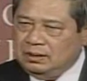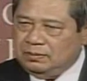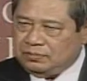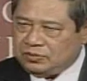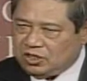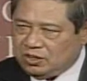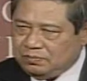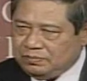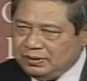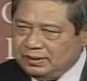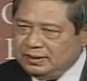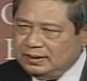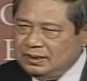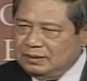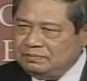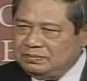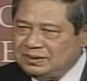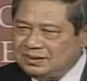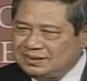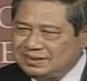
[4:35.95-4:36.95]
properly
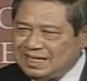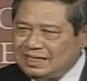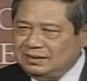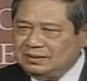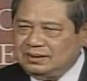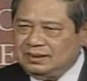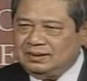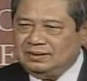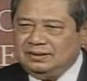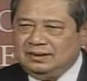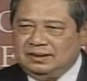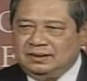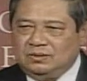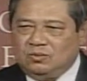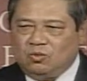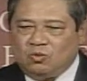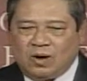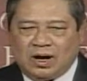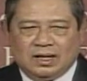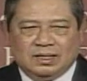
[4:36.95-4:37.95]
represented
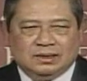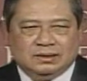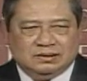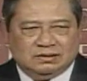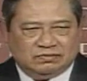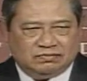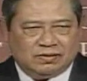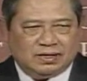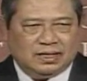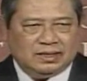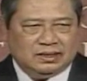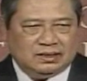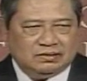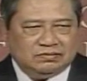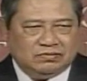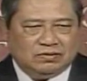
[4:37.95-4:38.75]
in one defining